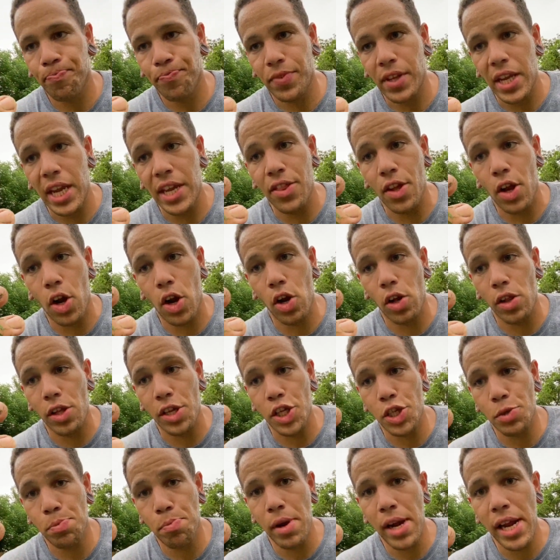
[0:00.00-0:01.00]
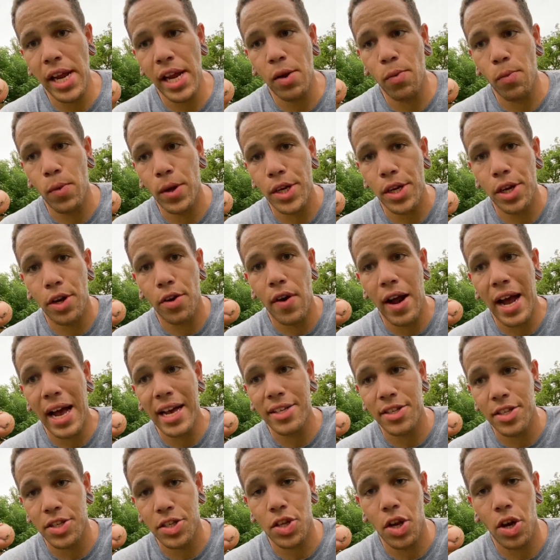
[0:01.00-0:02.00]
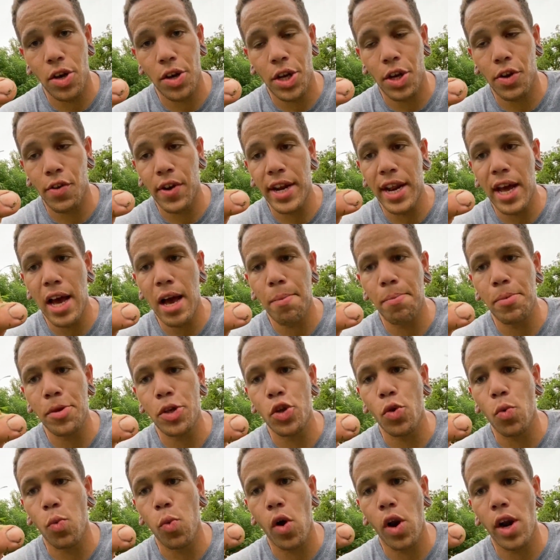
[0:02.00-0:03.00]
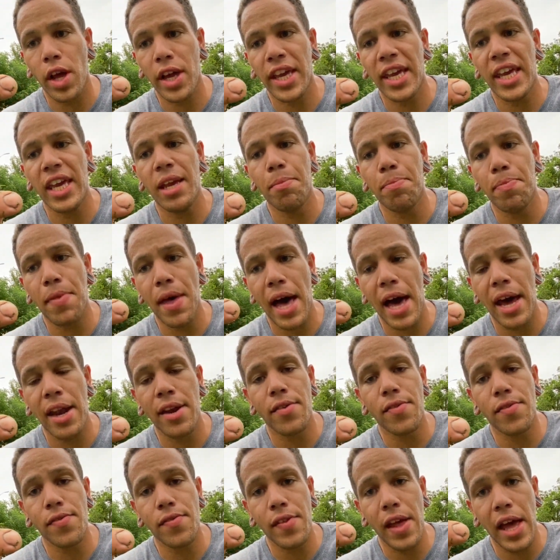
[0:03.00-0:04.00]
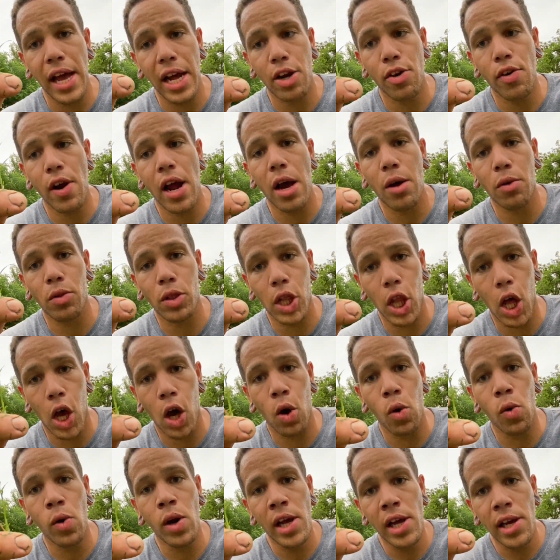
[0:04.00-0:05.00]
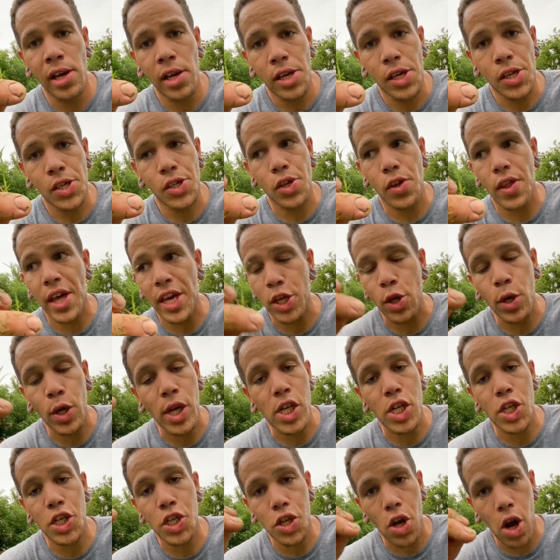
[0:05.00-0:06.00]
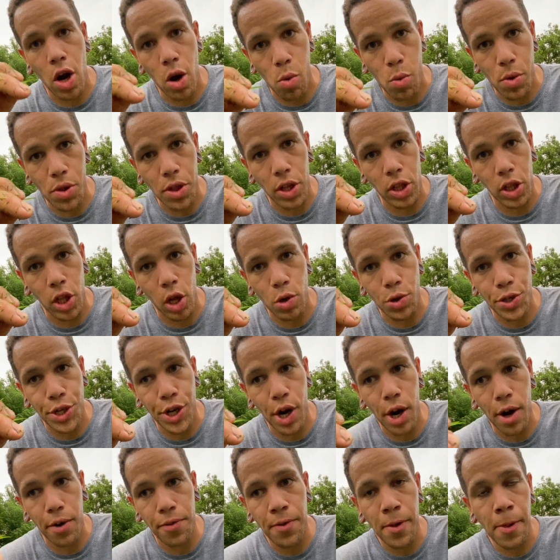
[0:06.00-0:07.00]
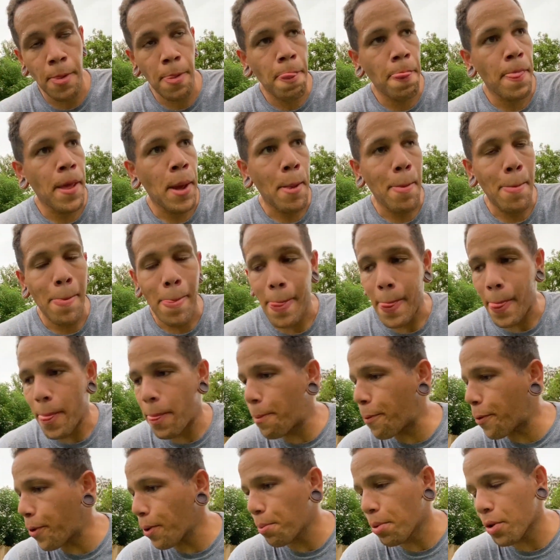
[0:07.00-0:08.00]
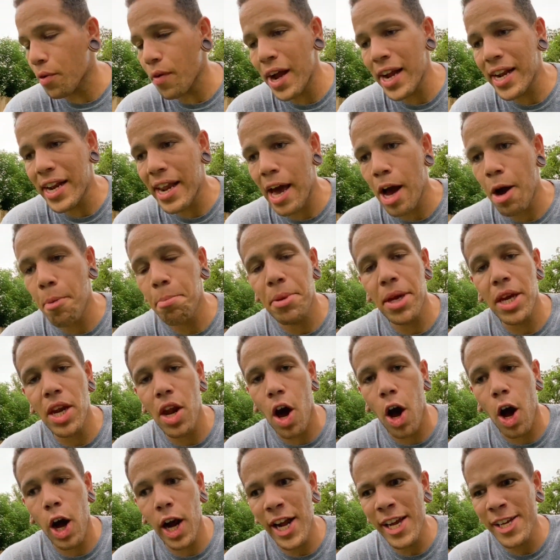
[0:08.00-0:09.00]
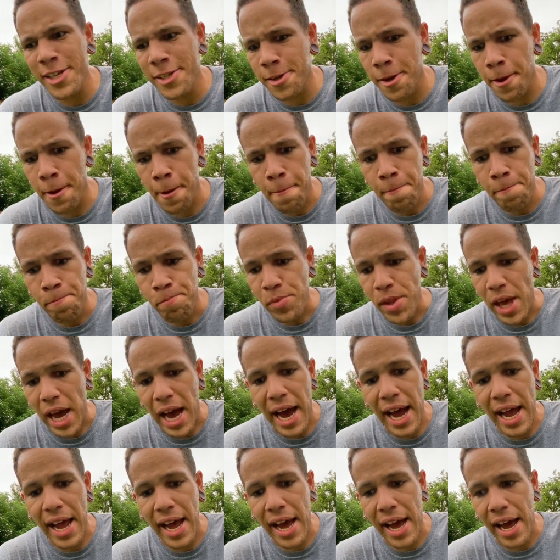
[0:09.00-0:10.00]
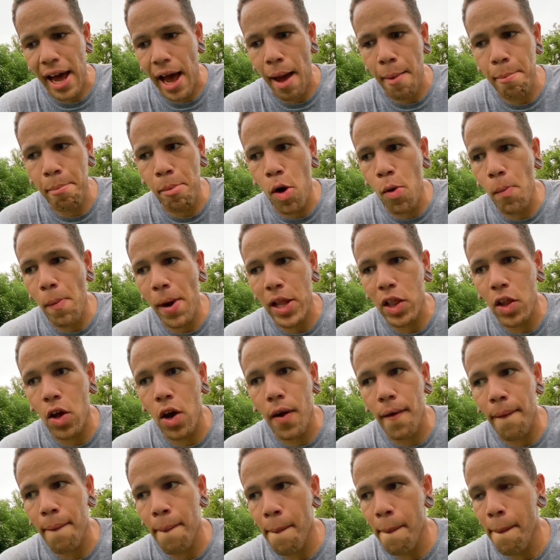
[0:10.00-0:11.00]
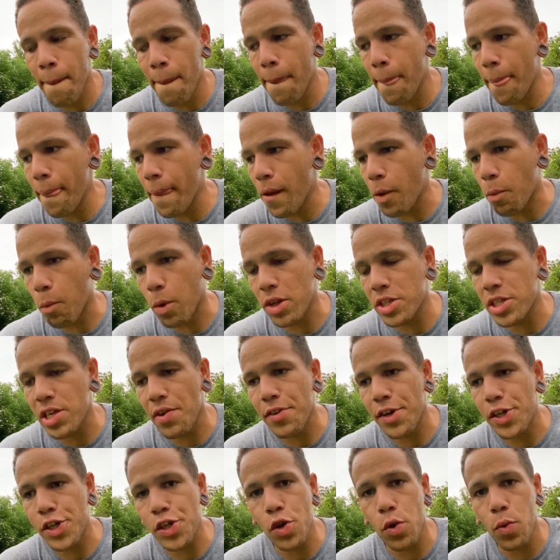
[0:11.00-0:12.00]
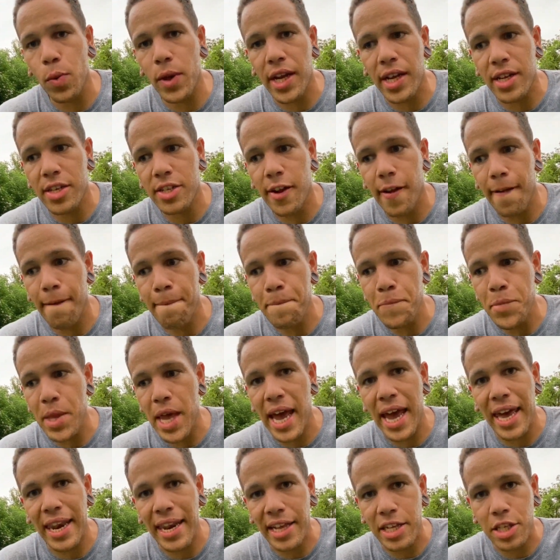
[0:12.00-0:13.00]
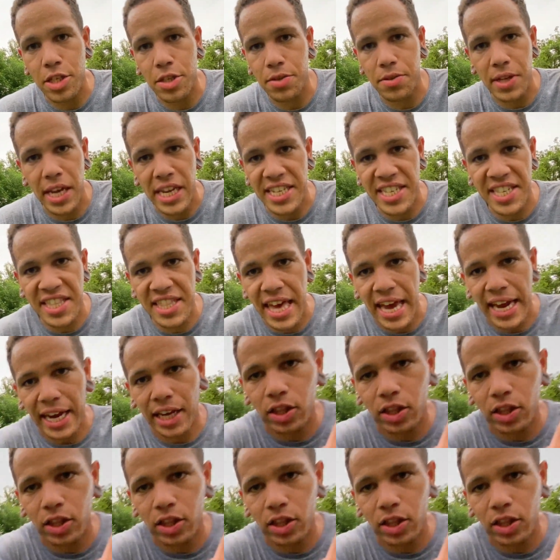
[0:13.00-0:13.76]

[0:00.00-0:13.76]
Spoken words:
in the early spring, when your grass is starting to green up, you want to keep that crown low so that you can start with a low turf. But right now, mid-August, I mow my lawn once every 2 weeks, and it's thick.